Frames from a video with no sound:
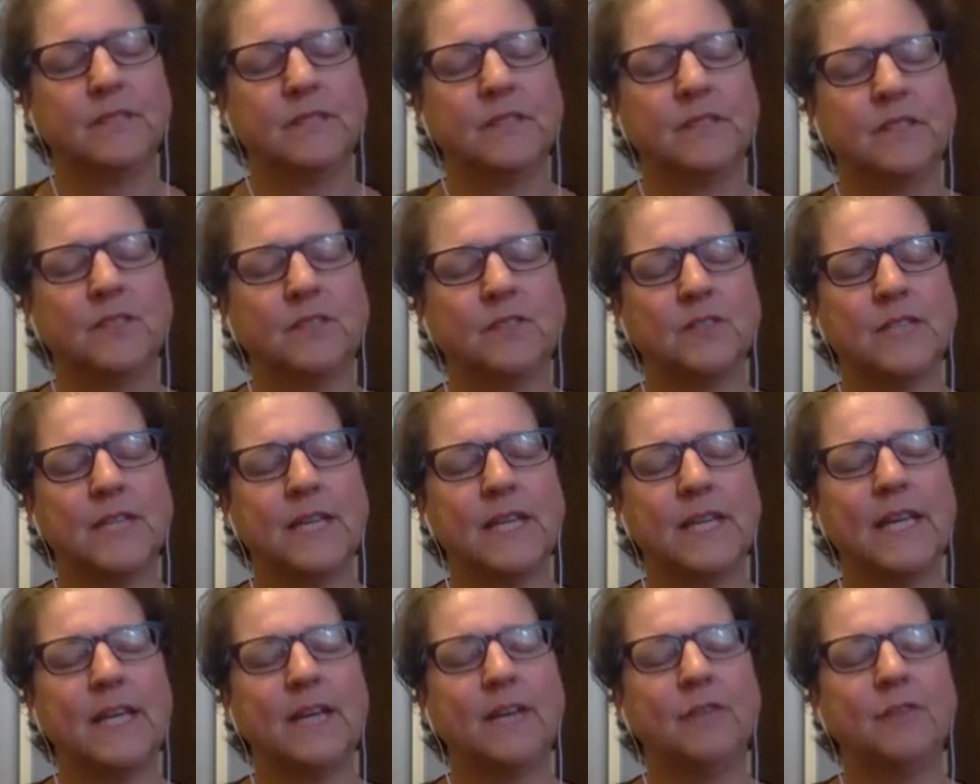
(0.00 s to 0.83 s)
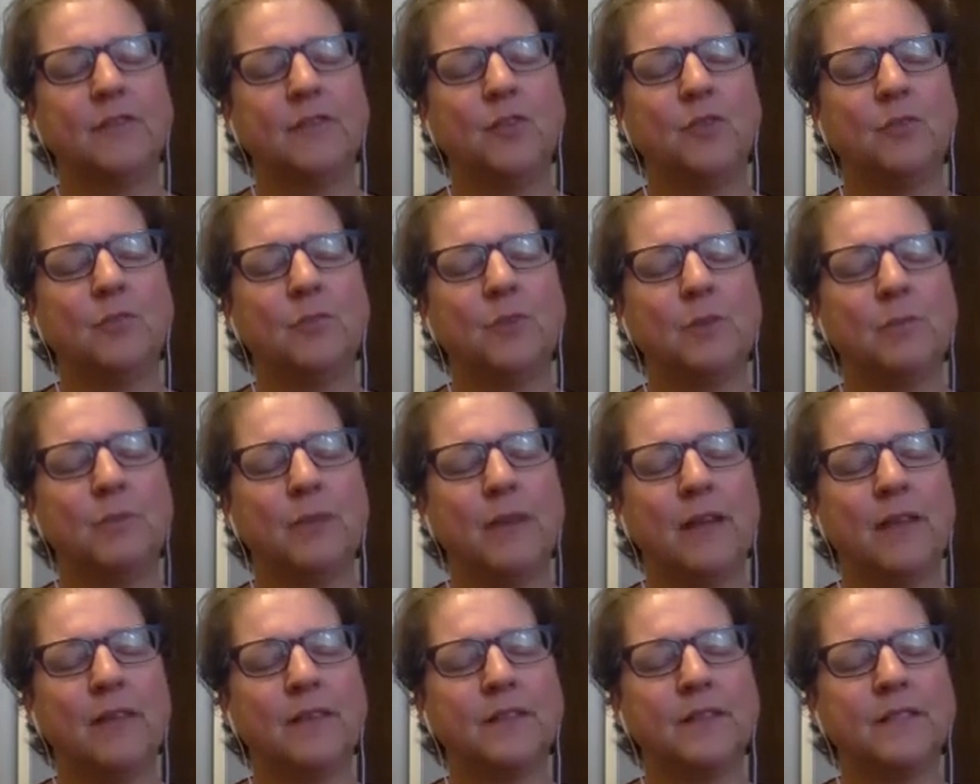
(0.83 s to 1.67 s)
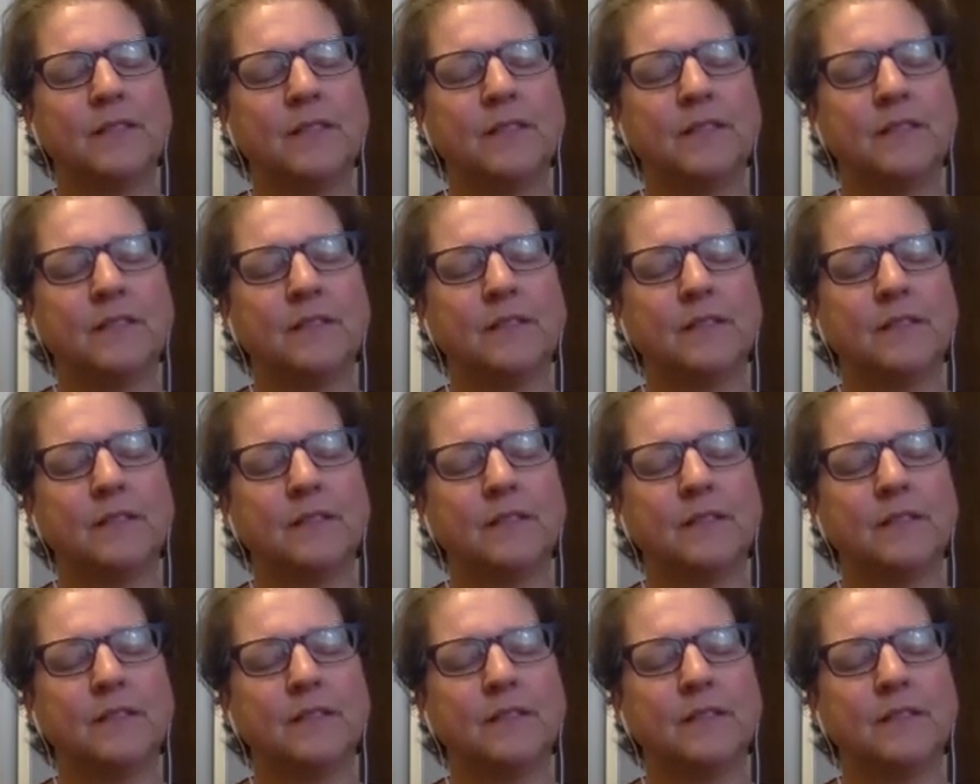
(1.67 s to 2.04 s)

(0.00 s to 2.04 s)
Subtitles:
So taking a few more breaths